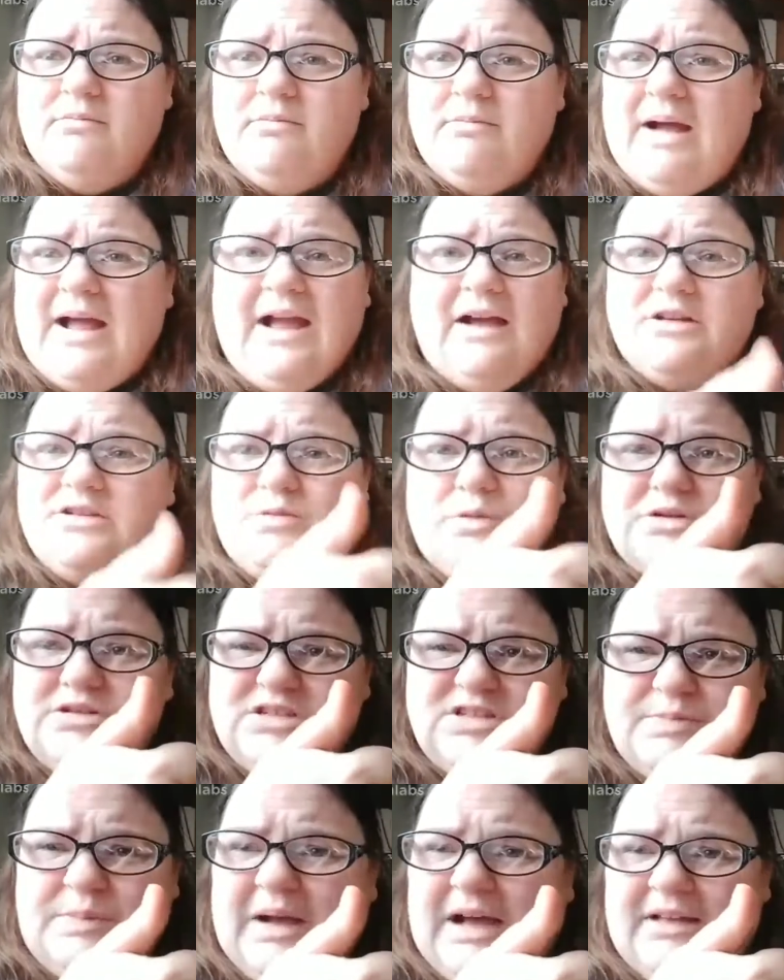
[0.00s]
My house
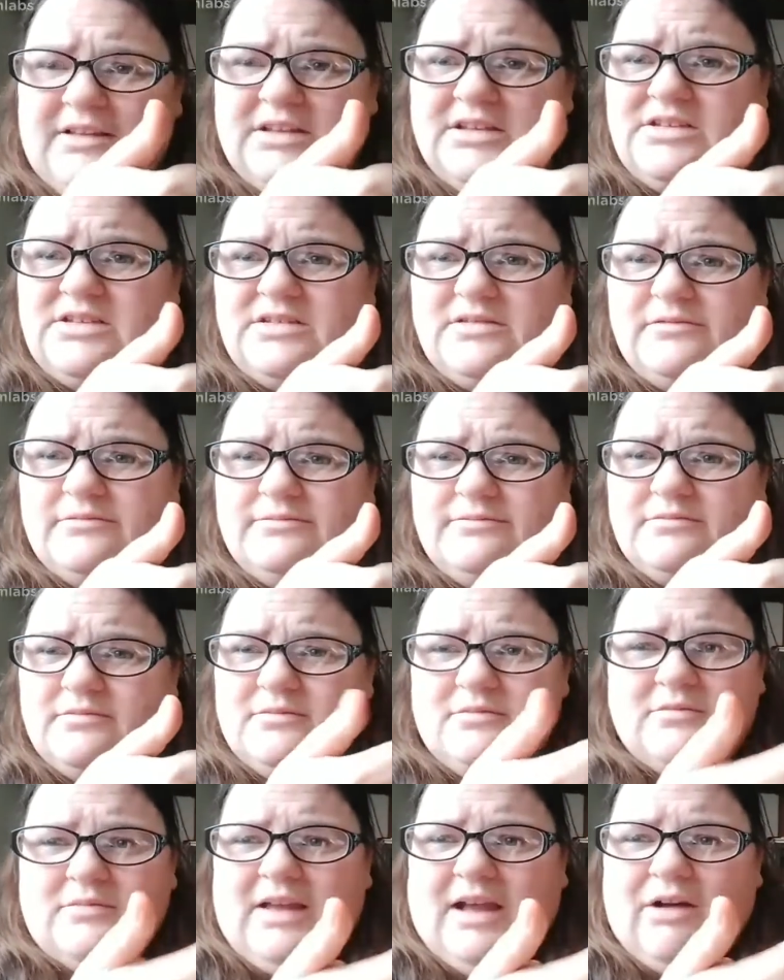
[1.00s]
wasn't spotless.
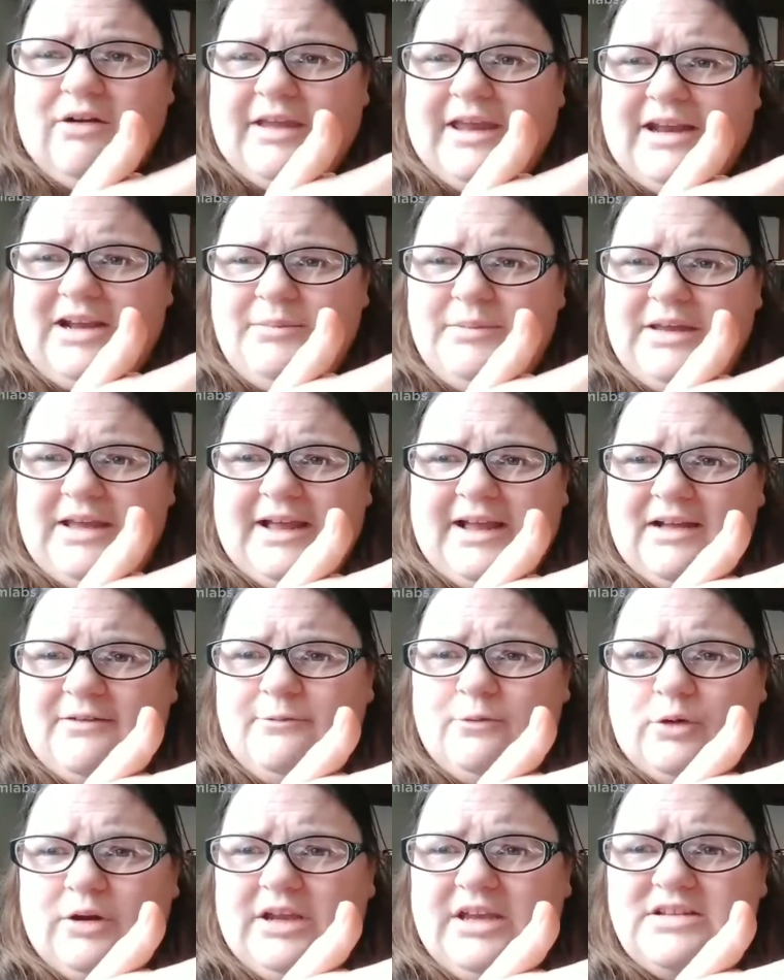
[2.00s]
How can it be? I got
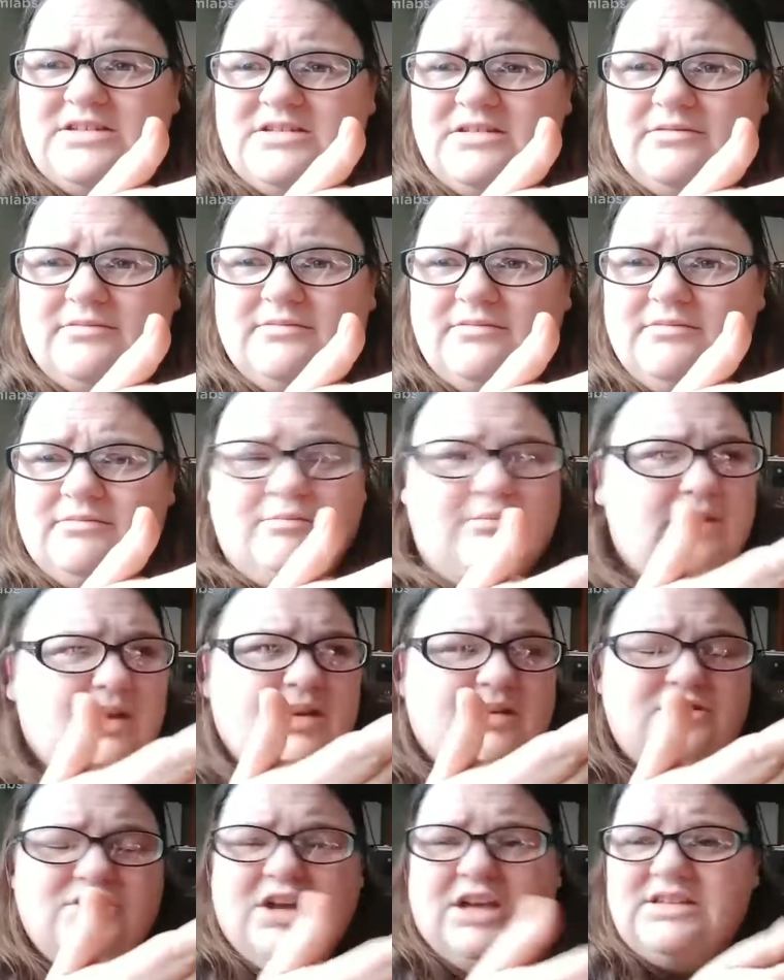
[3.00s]
4 kids and me
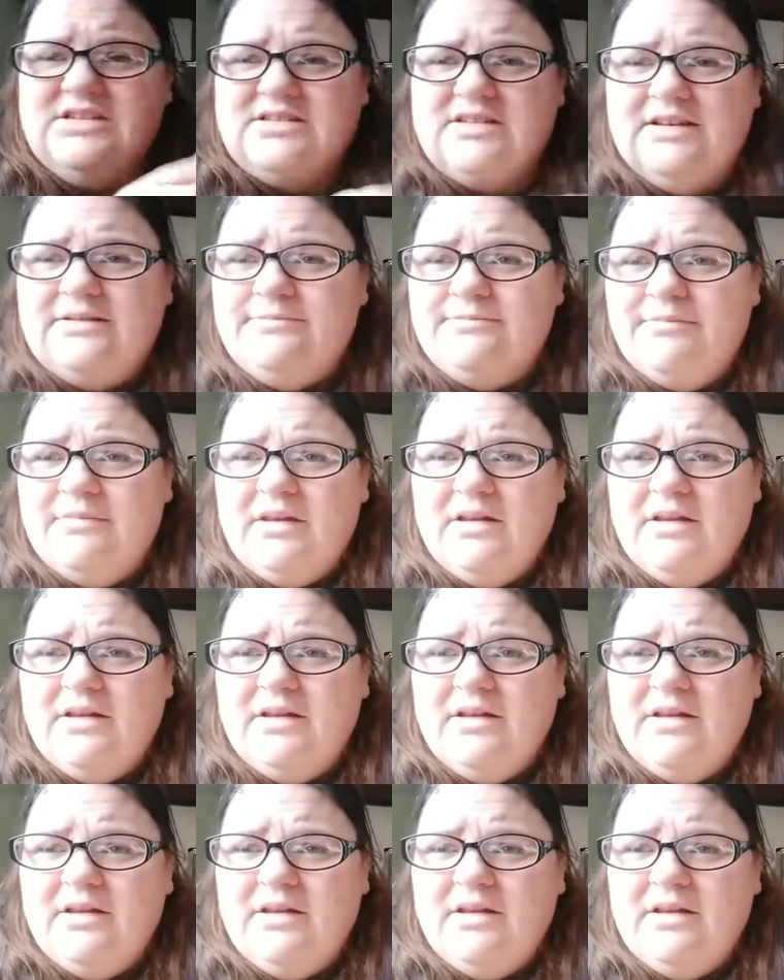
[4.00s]
and Justin.